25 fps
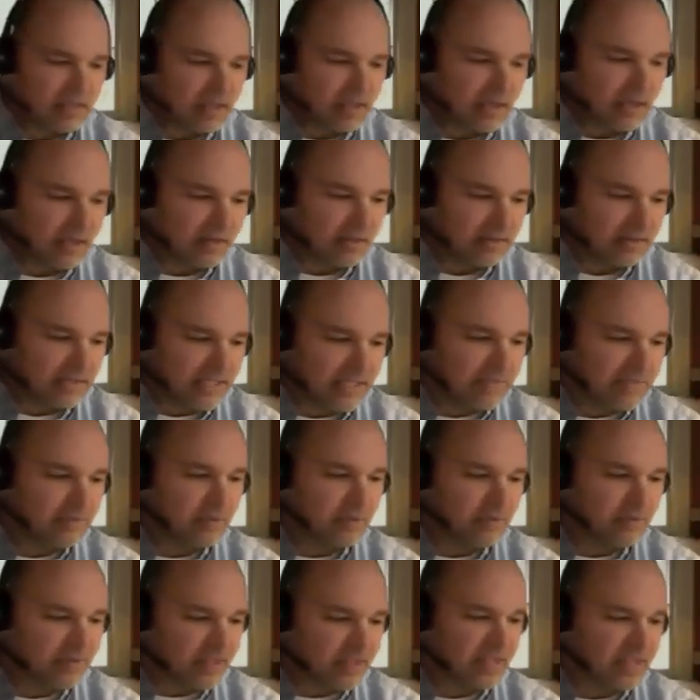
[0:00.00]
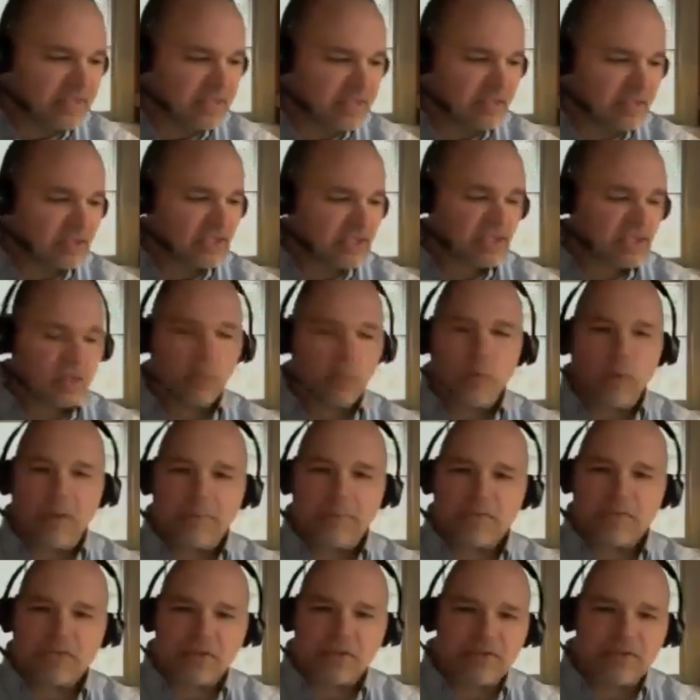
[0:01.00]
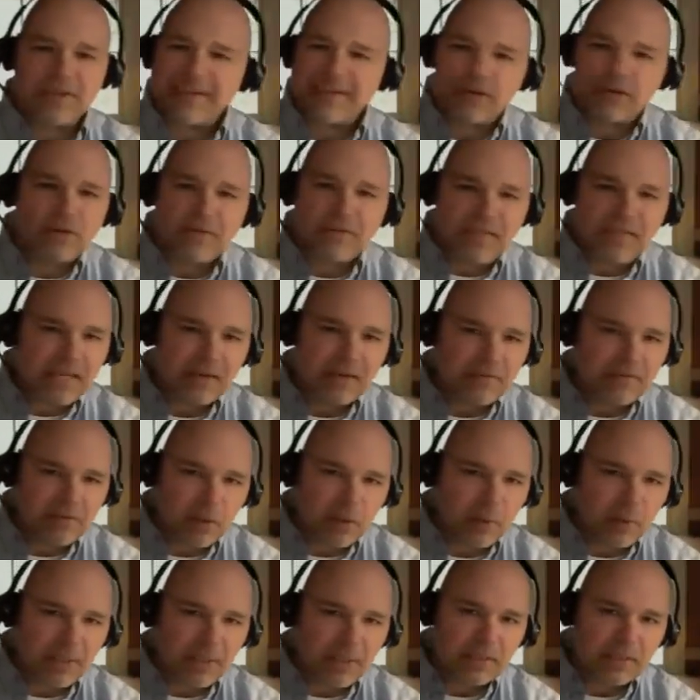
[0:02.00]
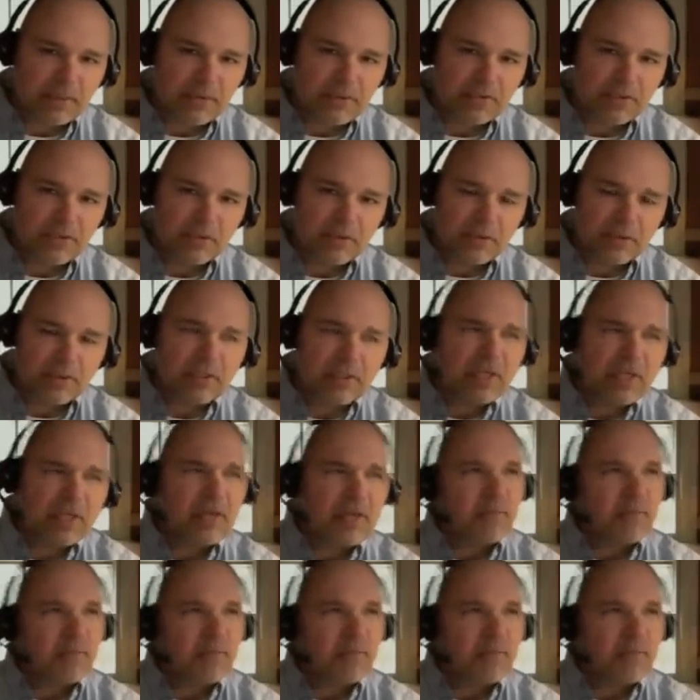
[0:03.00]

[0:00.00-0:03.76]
uh, evil things that are just going to wipe us all. They don't. They have no what they're doing.